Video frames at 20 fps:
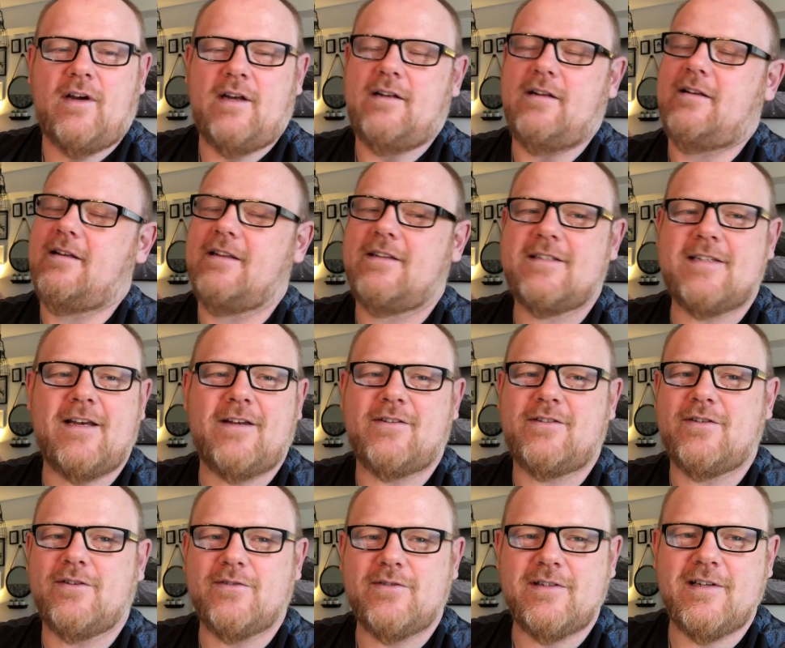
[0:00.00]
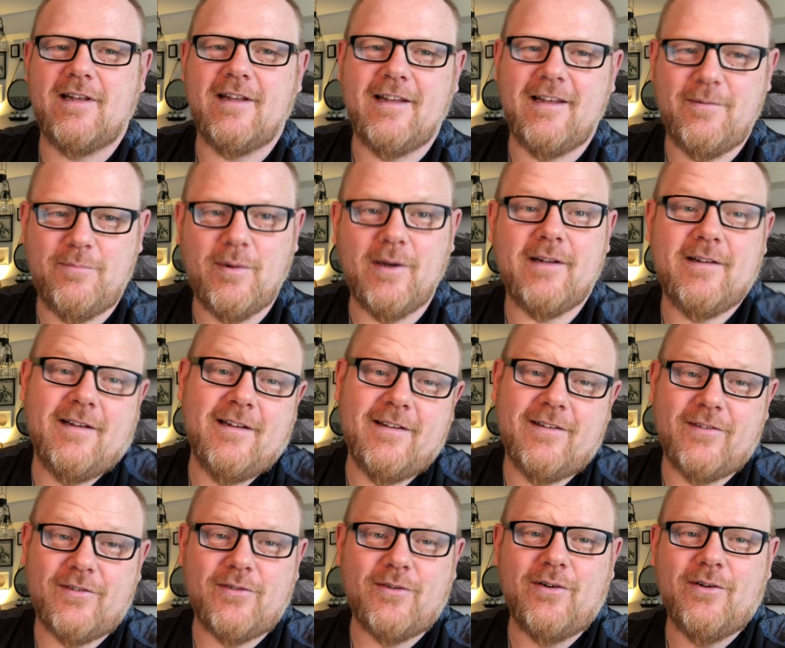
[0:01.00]
I know it sounds so silly, but
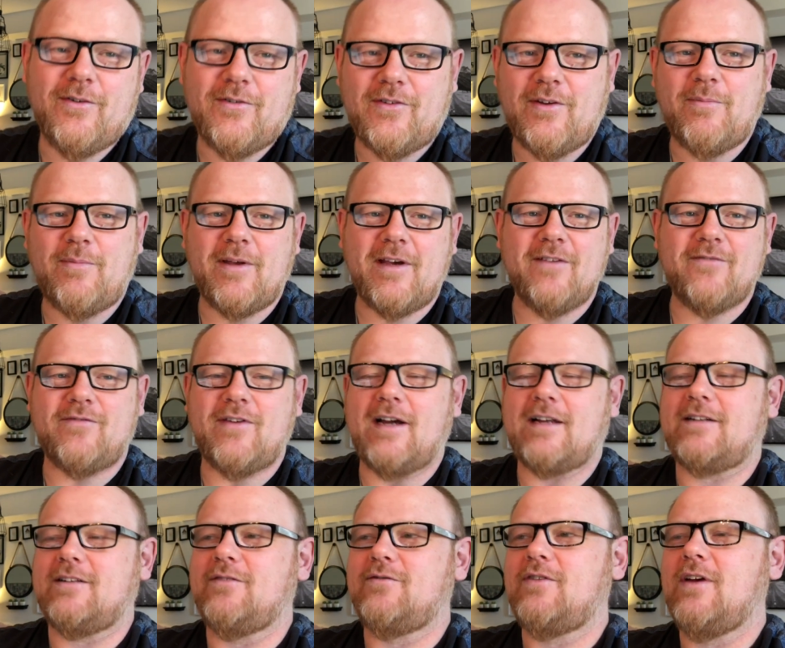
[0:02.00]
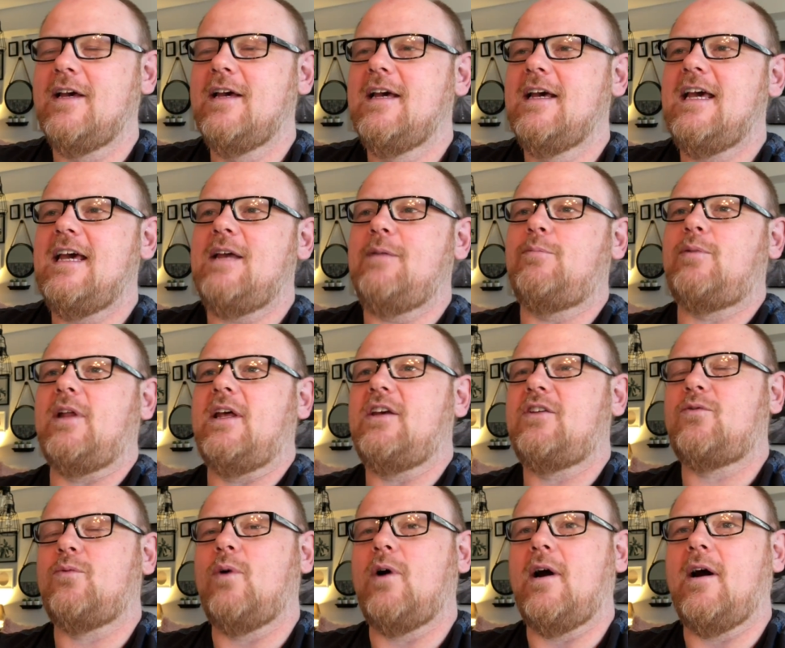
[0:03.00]
it's true. Something effective in
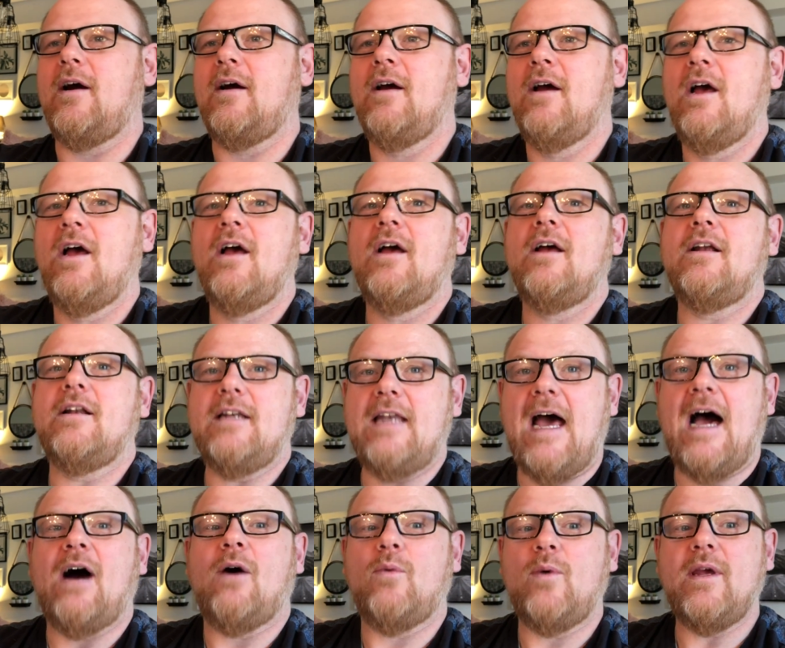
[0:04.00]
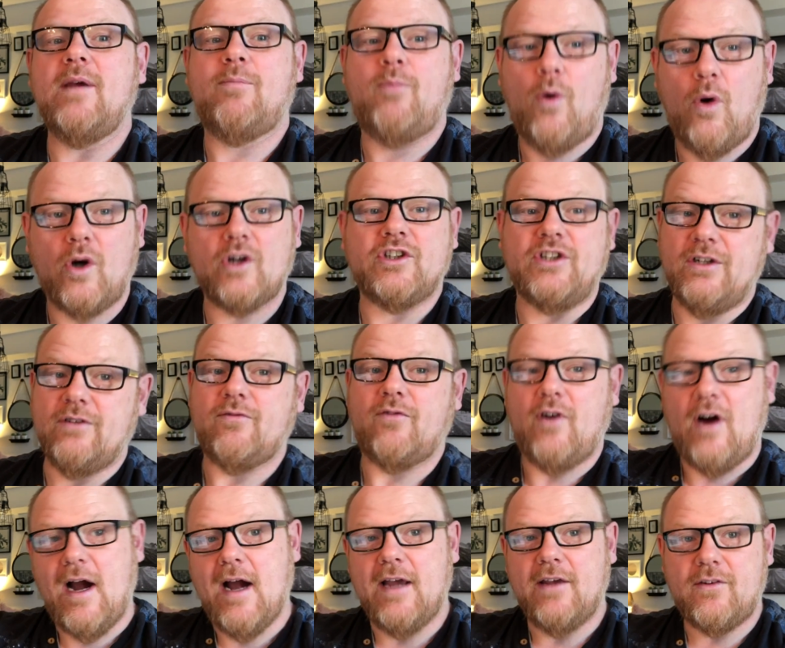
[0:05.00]
place where now we portion
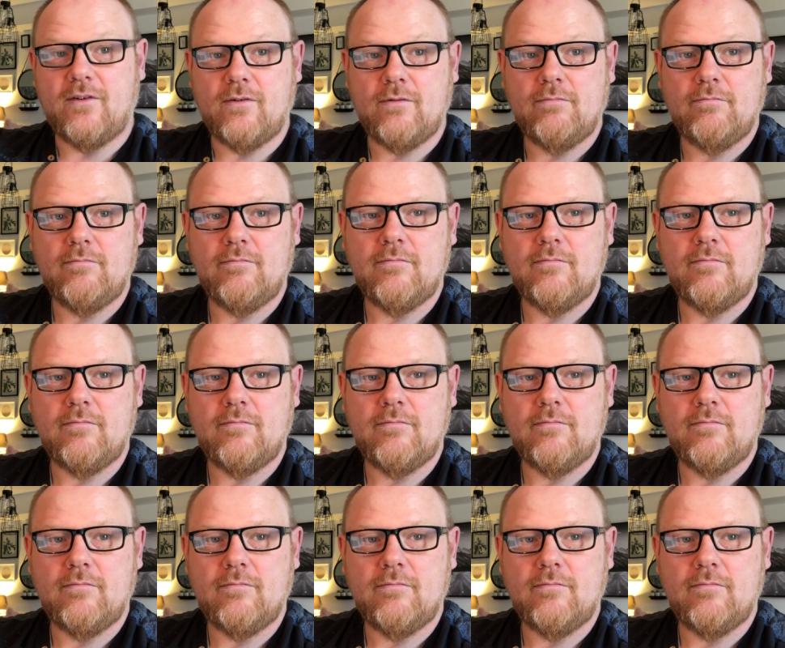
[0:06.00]
fries.